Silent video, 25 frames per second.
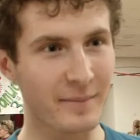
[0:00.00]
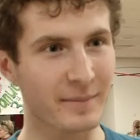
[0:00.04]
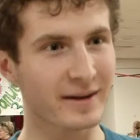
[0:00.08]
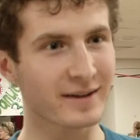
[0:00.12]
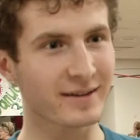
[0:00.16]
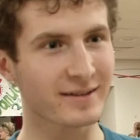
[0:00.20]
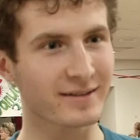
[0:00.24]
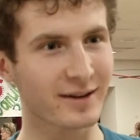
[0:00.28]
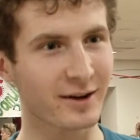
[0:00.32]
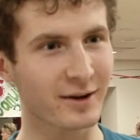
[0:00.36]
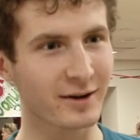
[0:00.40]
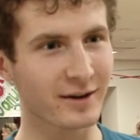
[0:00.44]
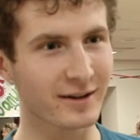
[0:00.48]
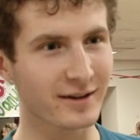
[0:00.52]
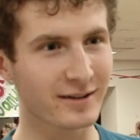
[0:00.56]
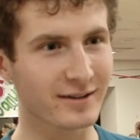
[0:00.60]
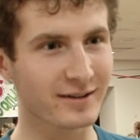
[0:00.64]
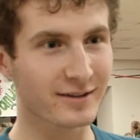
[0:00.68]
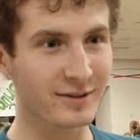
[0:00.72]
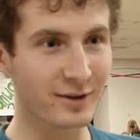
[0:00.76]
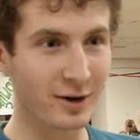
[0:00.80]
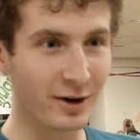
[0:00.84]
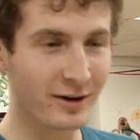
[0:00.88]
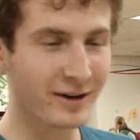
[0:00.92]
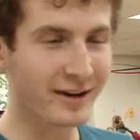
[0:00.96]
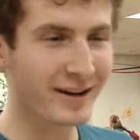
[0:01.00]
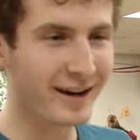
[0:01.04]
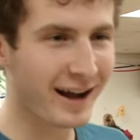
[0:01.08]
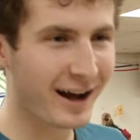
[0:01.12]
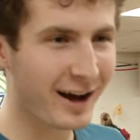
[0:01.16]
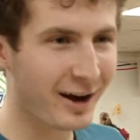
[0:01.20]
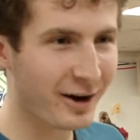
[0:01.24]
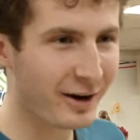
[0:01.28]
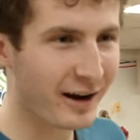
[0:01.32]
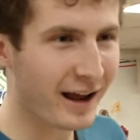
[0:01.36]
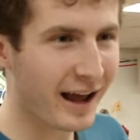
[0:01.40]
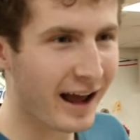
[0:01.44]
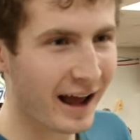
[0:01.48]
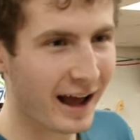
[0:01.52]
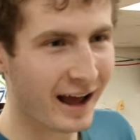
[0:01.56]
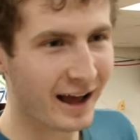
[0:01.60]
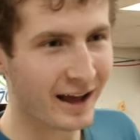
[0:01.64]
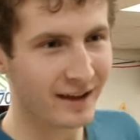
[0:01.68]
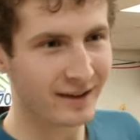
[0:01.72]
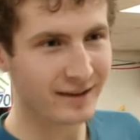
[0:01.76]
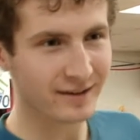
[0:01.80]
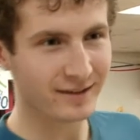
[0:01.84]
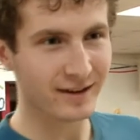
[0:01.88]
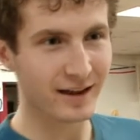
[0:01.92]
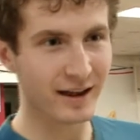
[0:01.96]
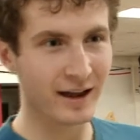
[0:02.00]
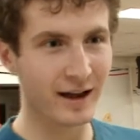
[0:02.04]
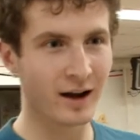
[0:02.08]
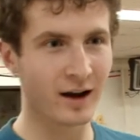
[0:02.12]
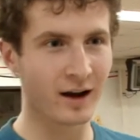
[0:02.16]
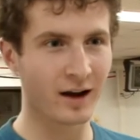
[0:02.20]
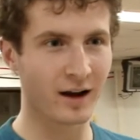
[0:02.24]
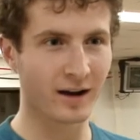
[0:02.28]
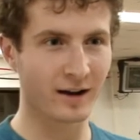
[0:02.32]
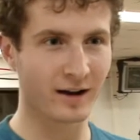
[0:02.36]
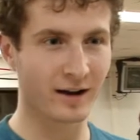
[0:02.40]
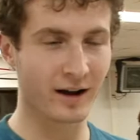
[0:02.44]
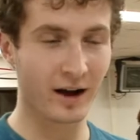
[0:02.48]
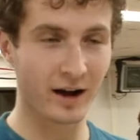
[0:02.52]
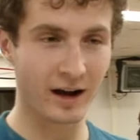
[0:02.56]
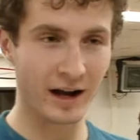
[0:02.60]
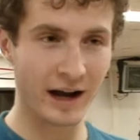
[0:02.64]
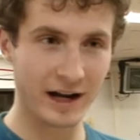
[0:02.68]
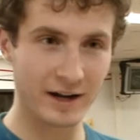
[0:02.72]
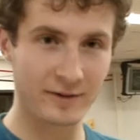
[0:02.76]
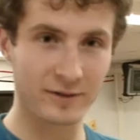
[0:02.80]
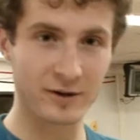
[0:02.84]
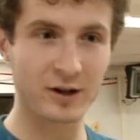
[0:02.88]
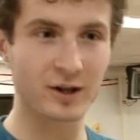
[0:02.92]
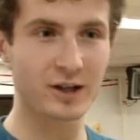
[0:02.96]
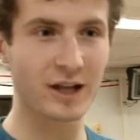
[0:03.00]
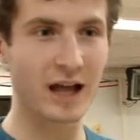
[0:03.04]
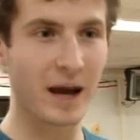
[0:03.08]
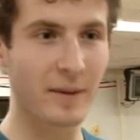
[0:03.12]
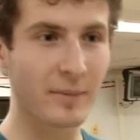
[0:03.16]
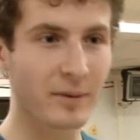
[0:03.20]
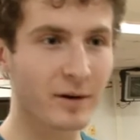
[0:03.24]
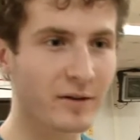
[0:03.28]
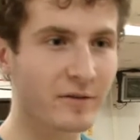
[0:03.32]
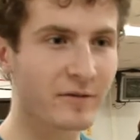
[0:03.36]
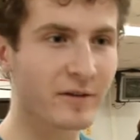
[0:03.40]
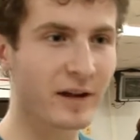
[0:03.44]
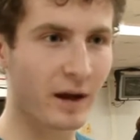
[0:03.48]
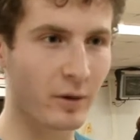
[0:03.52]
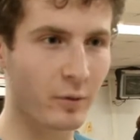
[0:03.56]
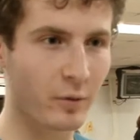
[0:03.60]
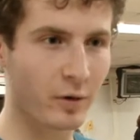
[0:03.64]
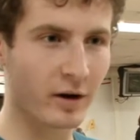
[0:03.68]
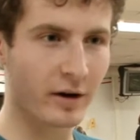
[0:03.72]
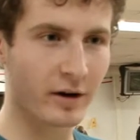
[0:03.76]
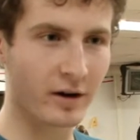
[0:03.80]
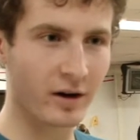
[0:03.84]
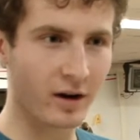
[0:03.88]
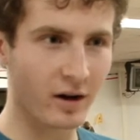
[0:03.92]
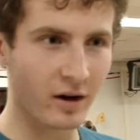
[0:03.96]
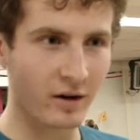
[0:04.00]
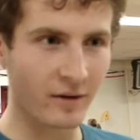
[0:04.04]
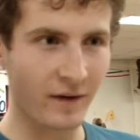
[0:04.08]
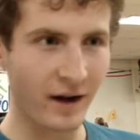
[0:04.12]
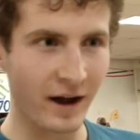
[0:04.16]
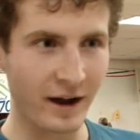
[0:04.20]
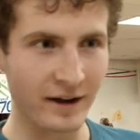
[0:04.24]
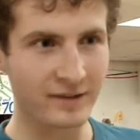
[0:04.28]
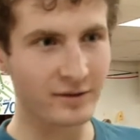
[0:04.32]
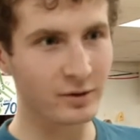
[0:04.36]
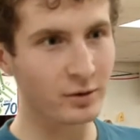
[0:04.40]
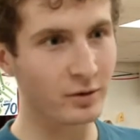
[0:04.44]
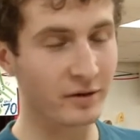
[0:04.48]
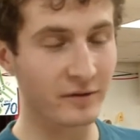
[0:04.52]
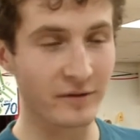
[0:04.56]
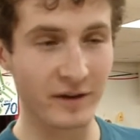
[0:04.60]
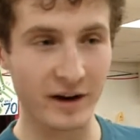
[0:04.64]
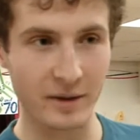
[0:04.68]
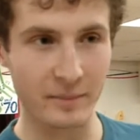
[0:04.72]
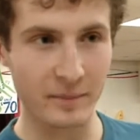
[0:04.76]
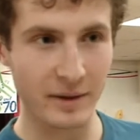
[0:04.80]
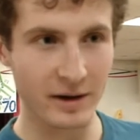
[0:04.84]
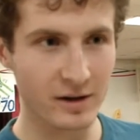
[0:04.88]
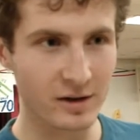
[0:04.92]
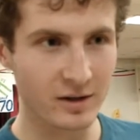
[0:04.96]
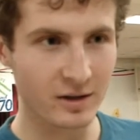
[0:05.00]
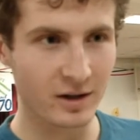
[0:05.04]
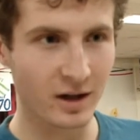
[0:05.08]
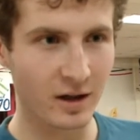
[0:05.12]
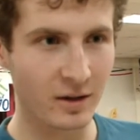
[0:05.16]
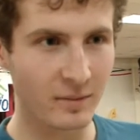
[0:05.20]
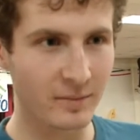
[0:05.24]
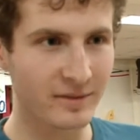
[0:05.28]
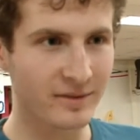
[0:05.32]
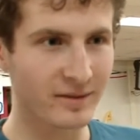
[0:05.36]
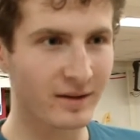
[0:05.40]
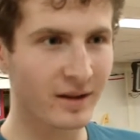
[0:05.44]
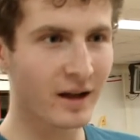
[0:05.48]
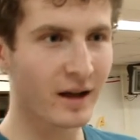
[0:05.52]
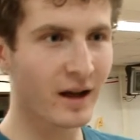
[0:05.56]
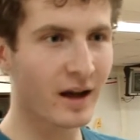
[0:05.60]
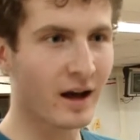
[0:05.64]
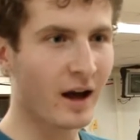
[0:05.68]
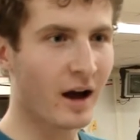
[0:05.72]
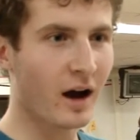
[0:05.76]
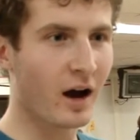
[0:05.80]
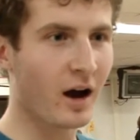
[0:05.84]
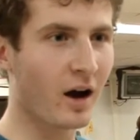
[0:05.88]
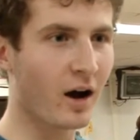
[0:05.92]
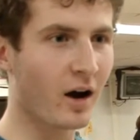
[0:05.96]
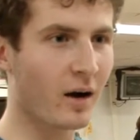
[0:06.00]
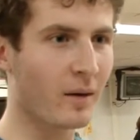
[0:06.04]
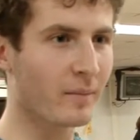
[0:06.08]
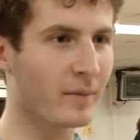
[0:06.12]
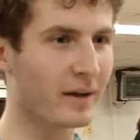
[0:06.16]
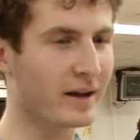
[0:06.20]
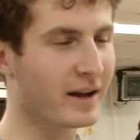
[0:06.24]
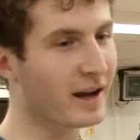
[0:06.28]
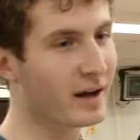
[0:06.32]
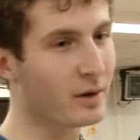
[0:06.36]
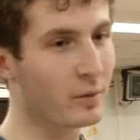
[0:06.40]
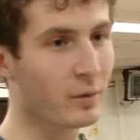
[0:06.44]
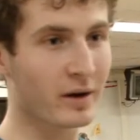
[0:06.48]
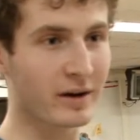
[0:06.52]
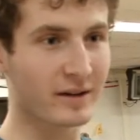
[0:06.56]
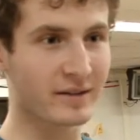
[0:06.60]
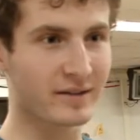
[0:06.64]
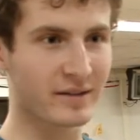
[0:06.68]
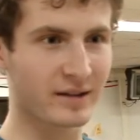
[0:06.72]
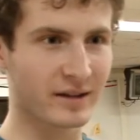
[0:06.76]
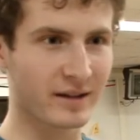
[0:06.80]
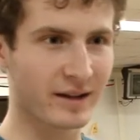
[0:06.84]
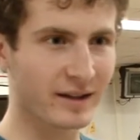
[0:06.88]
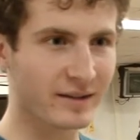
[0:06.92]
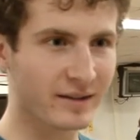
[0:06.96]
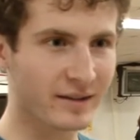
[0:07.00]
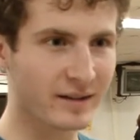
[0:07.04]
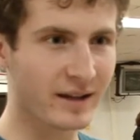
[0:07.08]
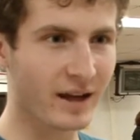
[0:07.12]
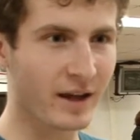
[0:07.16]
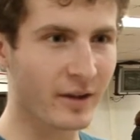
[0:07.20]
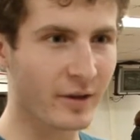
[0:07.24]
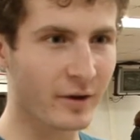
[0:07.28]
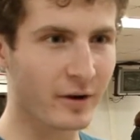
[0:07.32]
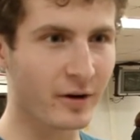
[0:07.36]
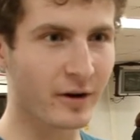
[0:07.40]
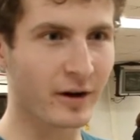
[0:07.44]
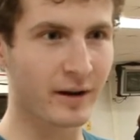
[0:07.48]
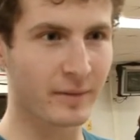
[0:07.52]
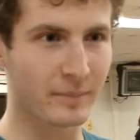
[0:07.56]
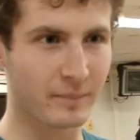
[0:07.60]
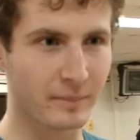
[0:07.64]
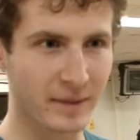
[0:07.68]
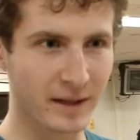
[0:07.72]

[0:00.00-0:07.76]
Minnesota started out as uh, a kind of a collaborative network of high school environmental clubs um, that kind of wanted to get together and